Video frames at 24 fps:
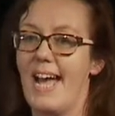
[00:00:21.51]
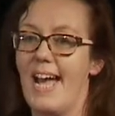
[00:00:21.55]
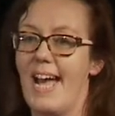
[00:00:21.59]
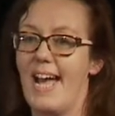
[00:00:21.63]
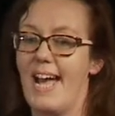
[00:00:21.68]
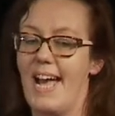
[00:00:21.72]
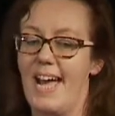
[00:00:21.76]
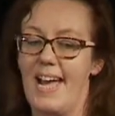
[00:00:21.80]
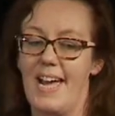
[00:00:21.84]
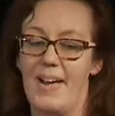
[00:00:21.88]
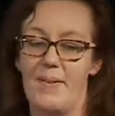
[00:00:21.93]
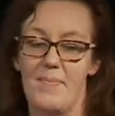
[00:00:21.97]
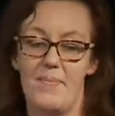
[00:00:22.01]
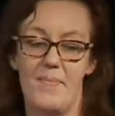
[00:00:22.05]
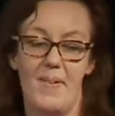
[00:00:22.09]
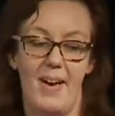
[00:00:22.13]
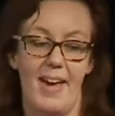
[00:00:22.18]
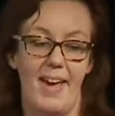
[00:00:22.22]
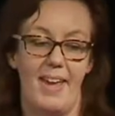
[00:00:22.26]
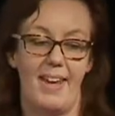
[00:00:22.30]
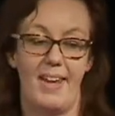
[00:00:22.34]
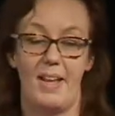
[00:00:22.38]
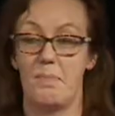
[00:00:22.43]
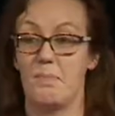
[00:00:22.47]
um,
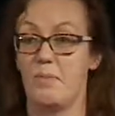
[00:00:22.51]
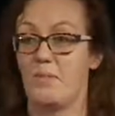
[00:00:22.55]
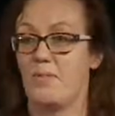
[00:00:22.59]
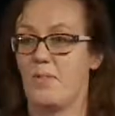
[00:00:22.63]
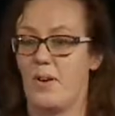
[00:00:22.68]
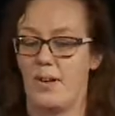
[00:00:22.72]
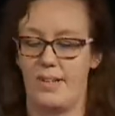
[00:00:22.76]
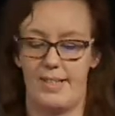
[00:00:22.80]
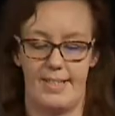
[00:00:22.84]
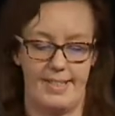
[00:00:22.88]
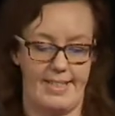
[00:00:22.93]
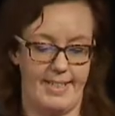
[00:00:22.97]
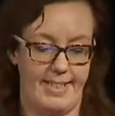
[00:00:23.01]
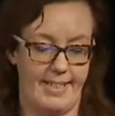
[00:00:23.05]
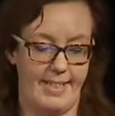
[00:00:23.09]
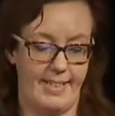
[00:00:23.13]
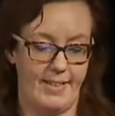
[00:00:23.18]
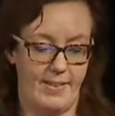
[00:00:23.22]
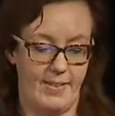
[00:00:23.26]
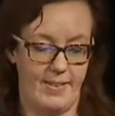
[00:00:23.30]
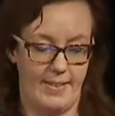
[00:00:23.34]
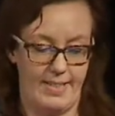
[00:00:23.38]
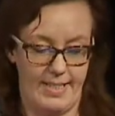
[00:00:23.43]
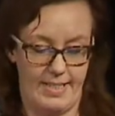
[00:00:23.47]
and I'll move on to the
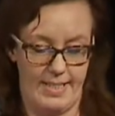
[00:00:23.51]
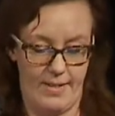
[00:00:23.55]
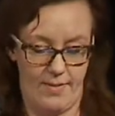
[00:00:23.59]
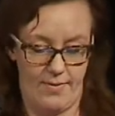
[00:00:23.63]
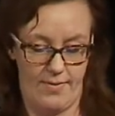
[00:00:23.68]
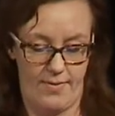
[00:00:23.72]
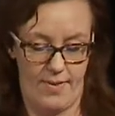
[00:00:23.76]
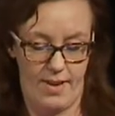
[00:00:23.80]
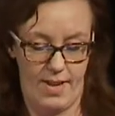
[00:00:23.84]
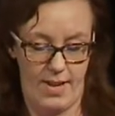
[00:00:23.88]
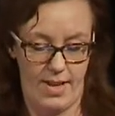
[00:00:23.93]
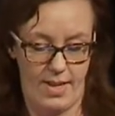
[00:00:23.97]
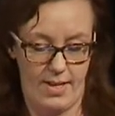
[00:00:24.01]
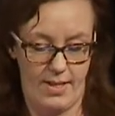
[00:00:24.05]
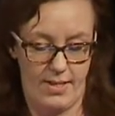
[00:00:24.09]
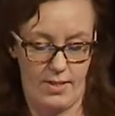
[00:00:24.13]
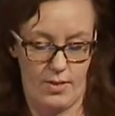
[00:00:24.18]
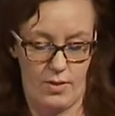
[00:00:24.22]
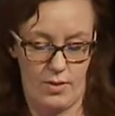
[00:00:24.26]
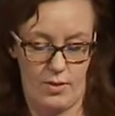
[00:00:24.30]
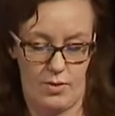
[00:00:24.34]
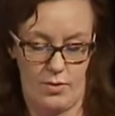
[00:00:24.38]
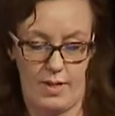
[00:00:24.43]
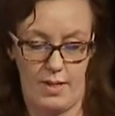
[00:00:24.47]
good stuff
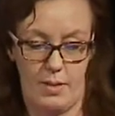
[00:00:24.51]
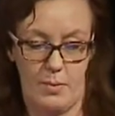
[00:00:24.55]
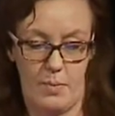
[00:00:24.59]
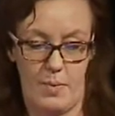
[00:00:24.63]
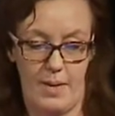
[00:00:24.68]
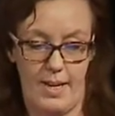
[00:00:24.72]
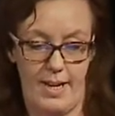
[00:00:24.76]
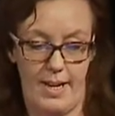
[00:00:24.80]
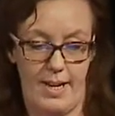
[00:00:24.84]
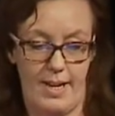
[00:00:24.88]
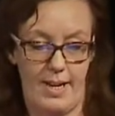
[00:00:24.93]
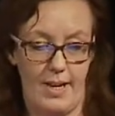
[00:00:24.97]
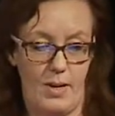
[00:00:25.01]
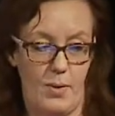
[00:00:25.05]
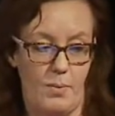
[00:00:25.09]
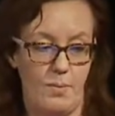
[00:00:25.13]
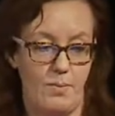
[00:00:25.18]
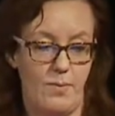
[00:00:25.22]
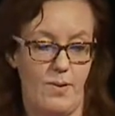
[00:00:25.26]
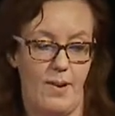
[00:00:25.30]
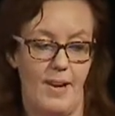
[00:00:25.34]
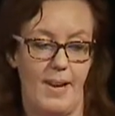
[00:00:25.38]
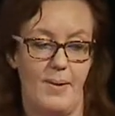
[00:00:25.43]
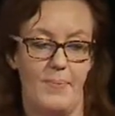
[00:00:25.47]
straight away,
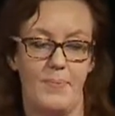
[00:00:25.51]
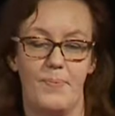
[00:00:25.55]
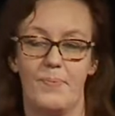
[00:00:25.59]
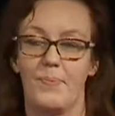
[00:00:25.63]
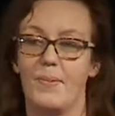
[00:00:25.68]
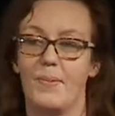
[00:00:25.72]
hopefully.